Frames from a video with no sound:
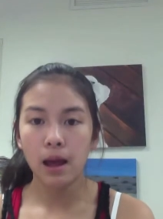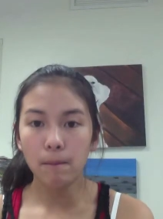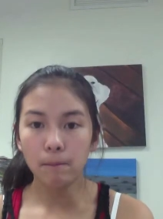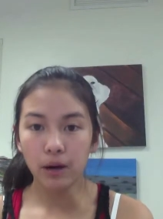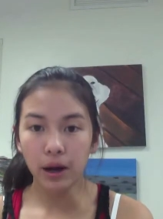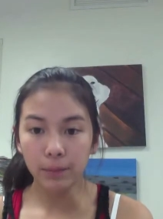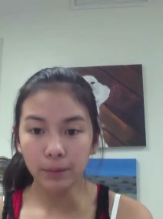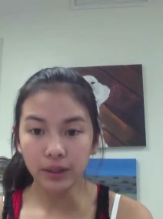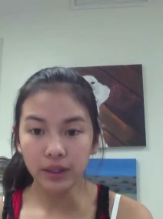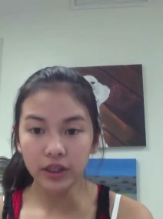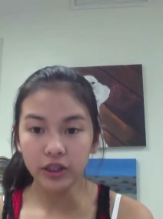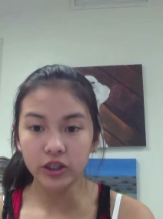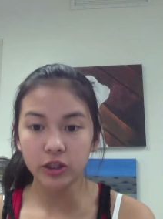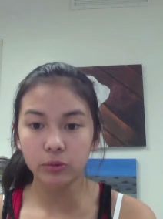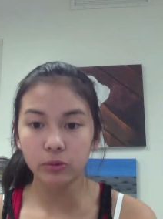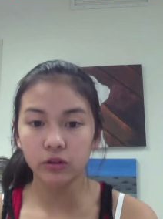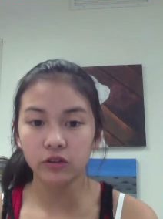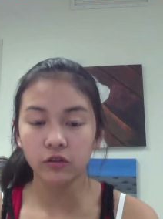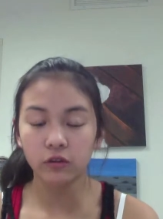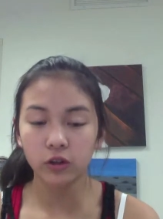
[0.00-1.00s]
Populations
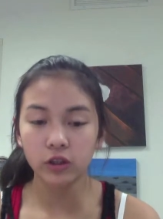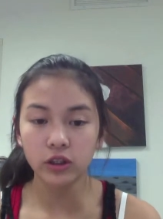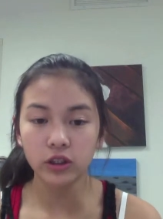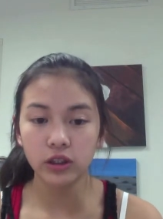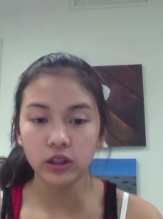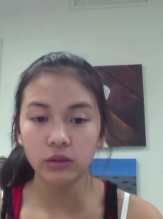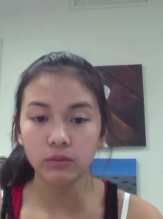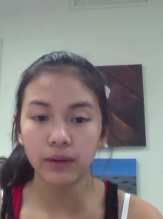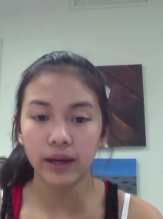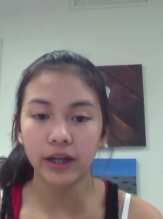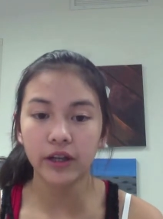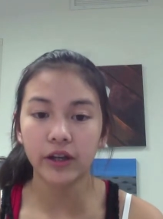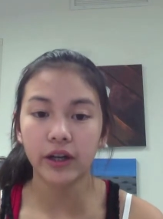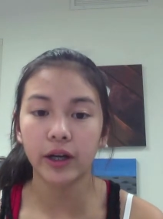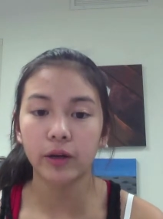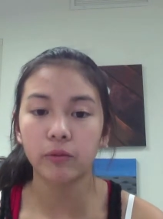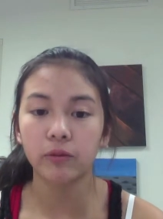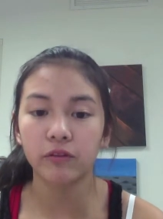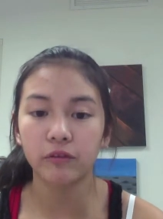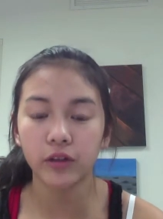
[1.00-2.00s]
were forced to
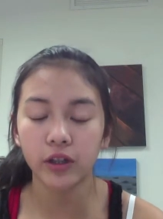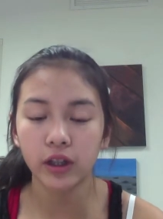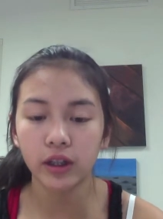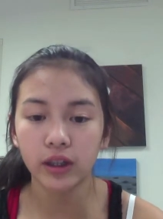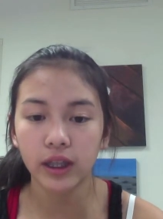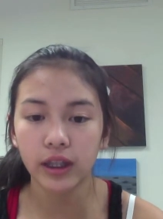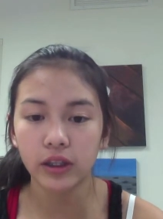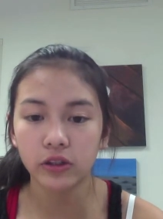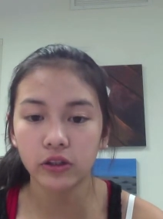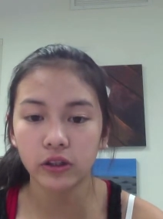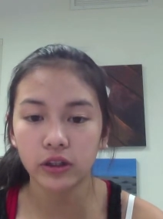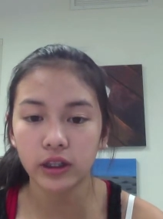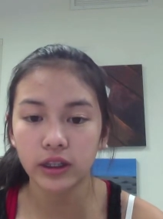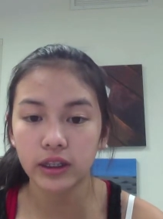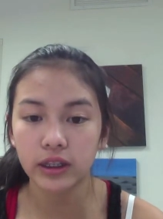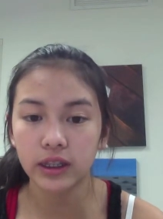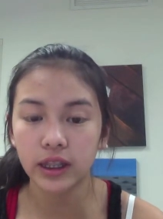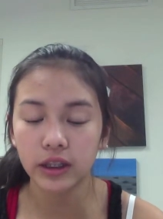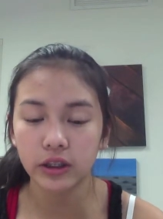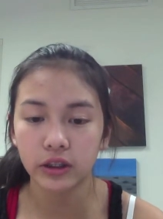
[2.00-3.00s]
migrate when fertile land turned into
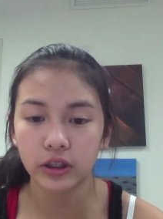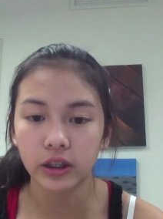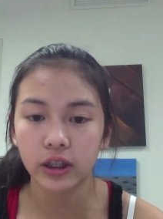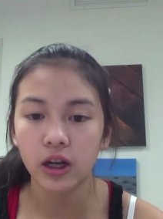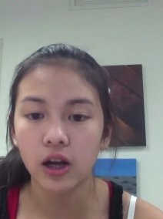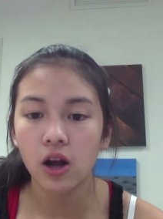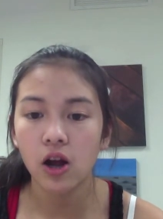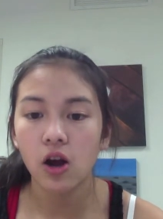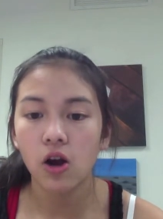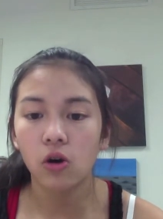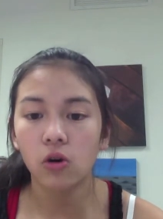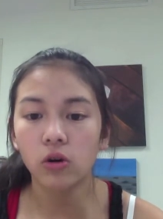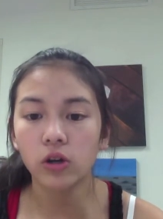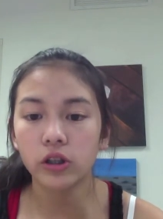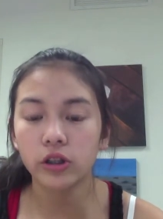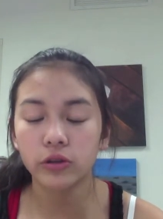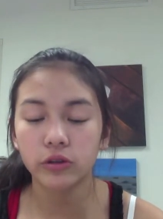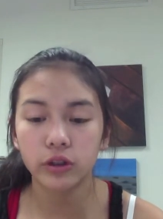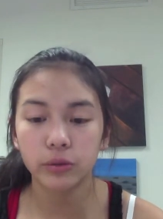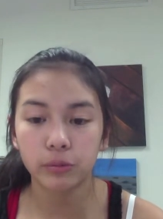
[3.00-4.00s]
desert, or
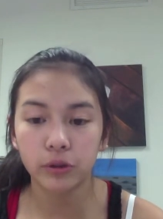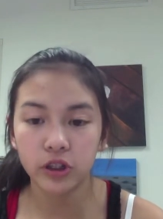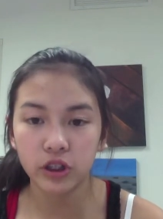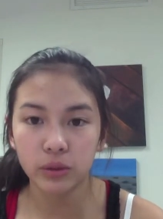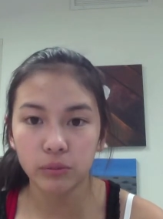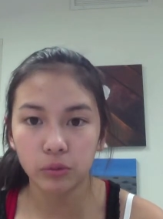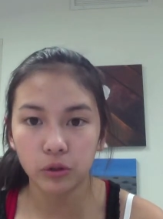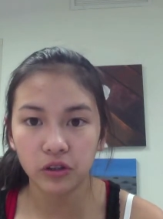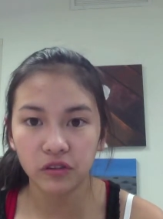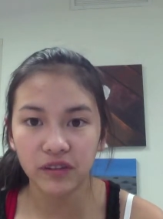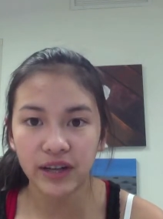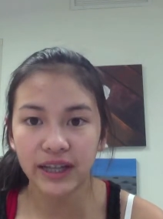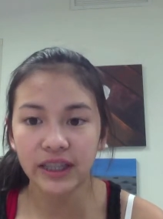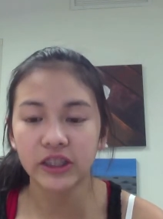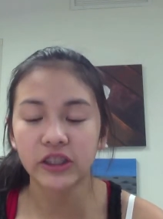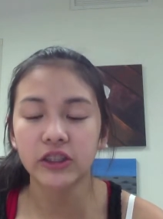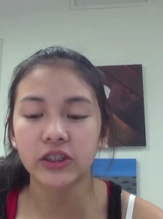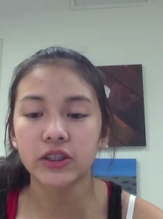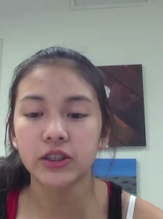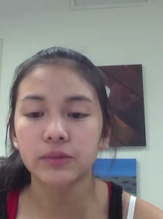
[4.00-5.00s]
due to push and pull
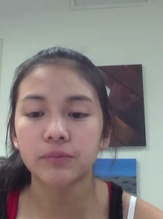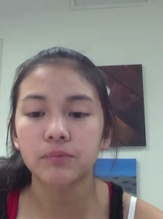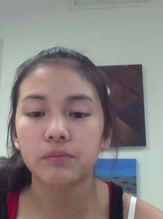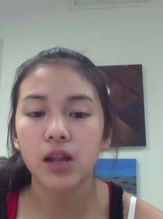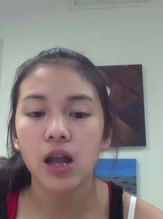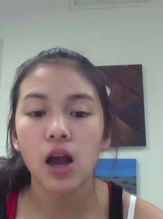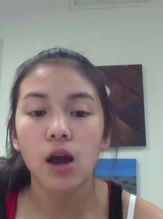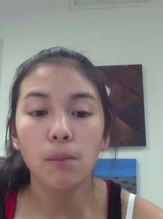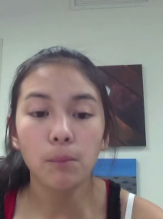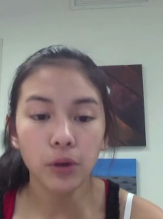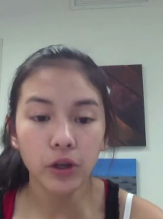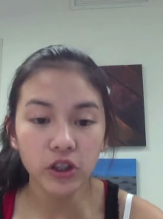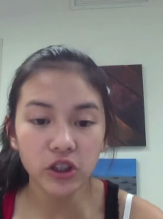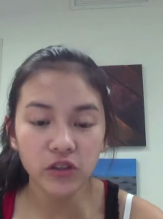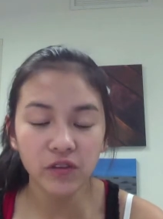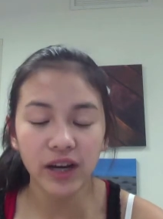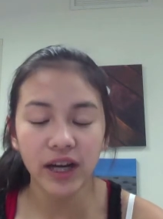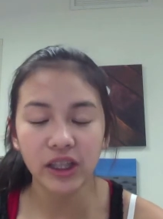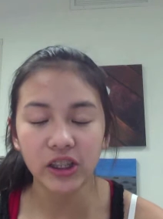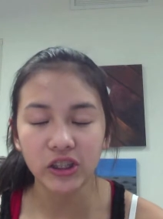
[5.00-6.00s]
factors. Push
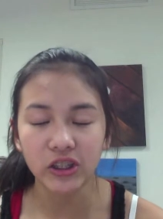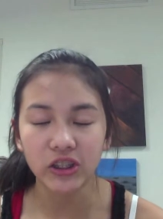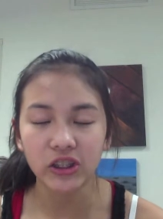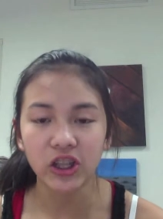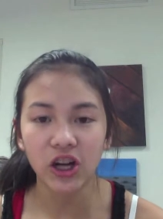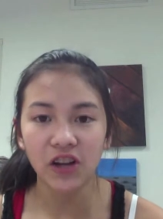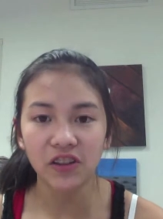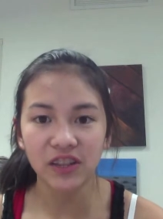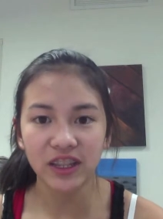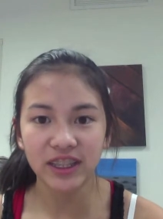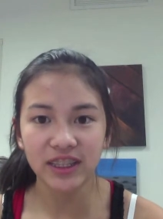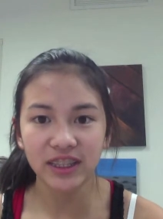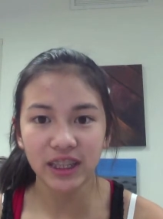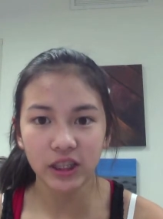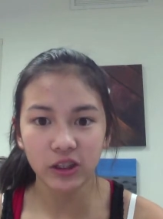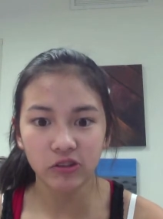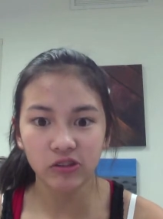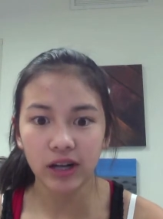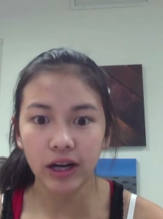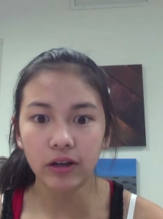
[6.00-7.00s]
factors are things
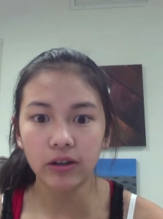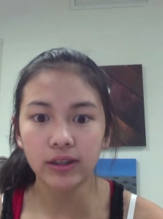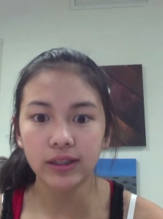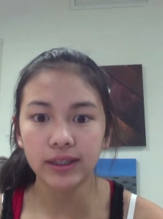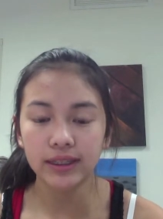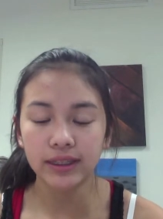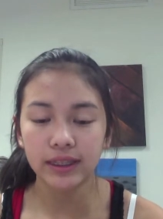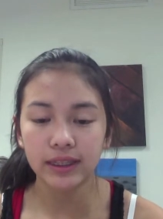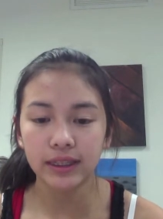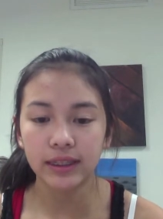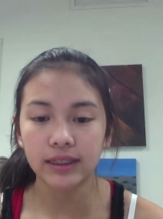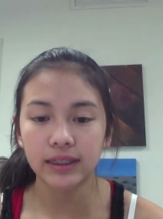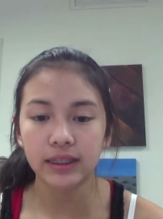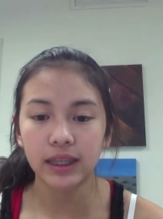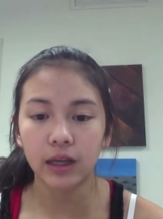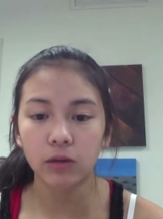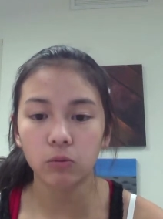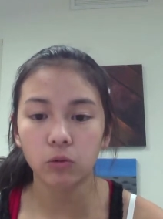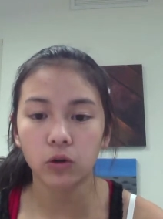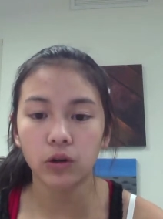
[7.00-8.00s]
like drought, sickness,
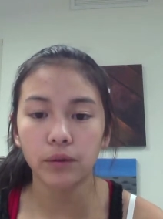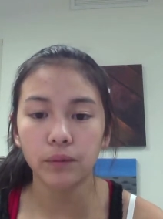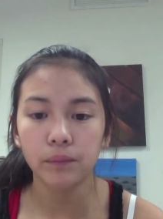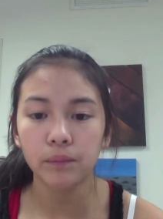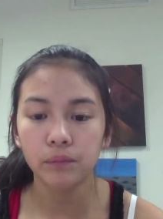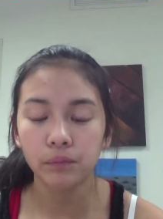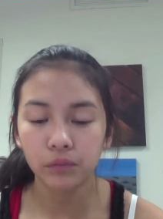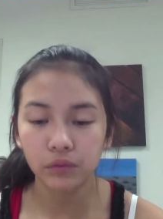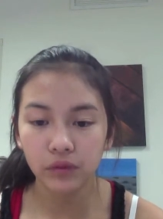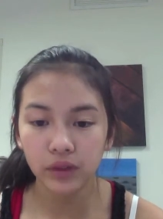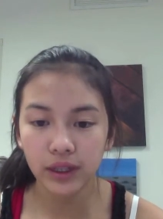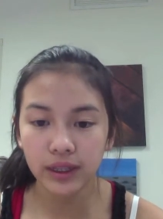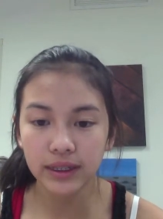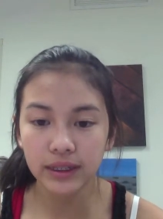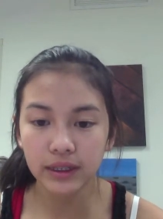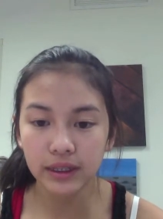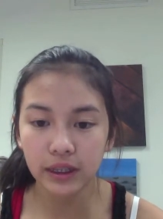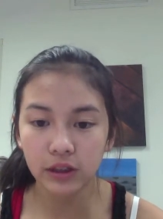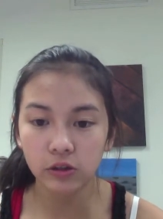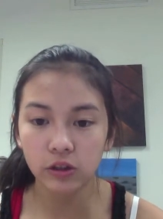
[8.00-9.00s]
and war, things
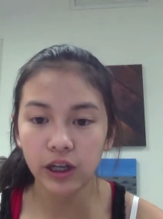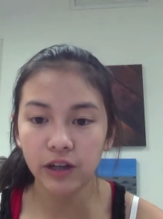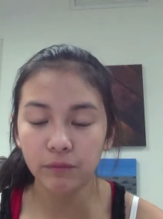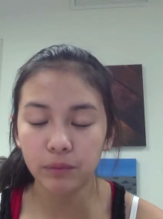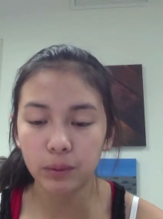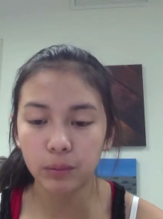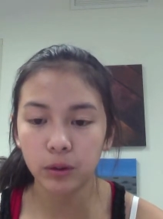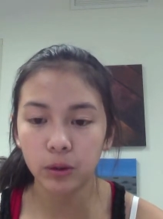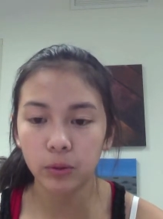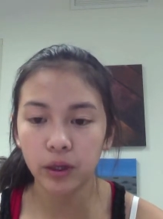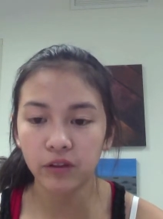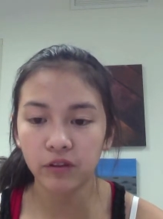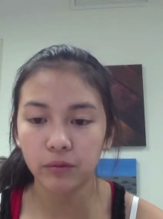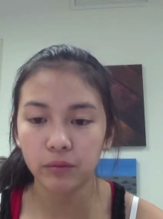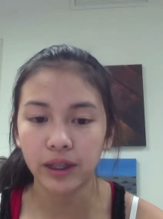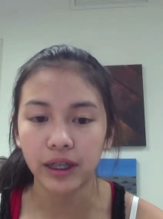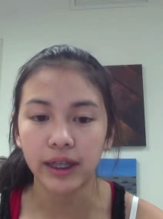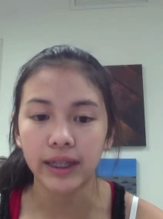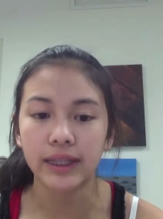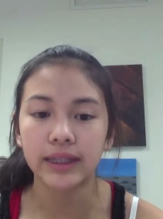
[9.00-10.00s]
that drive people away from
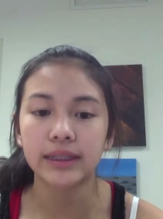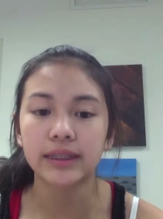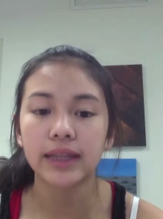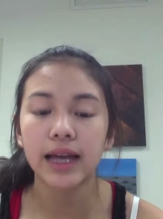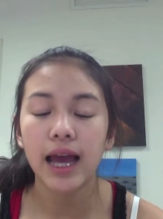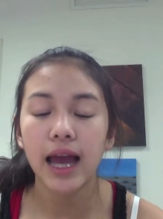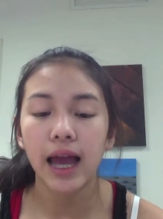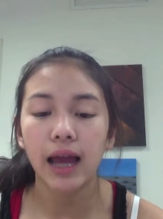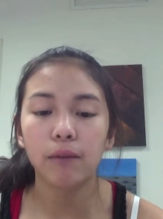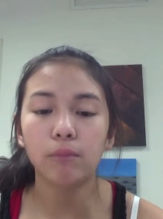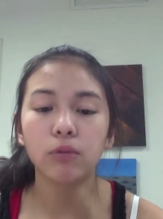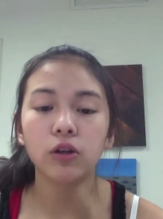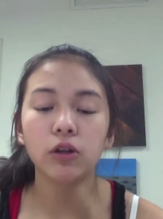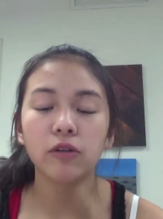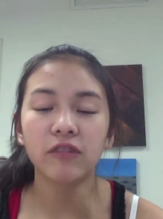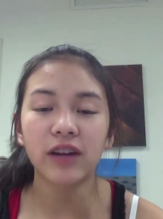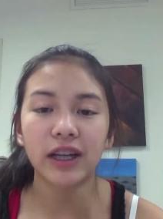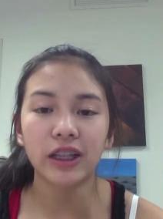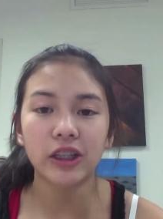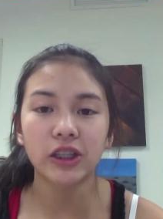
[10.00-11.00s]
areas, and pull
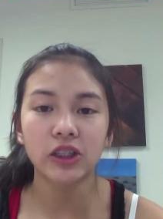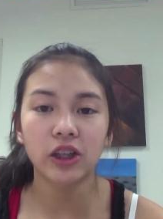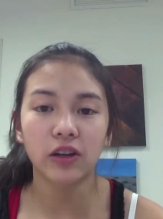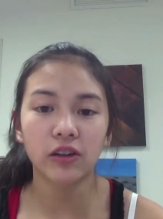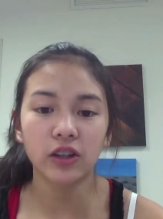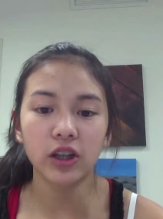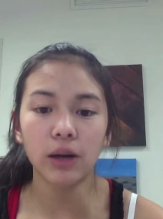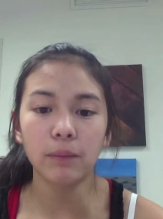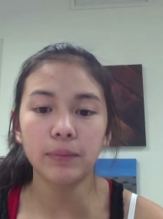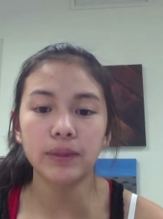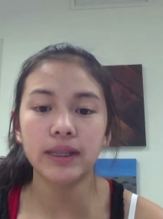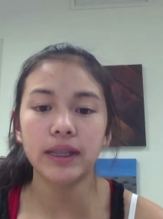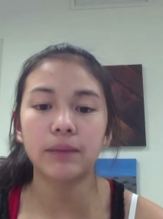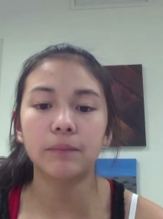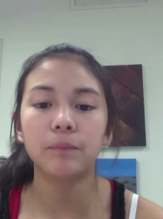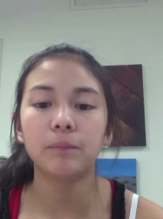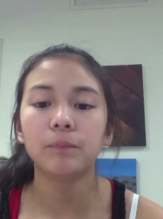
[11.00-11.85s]
factors are the opposite,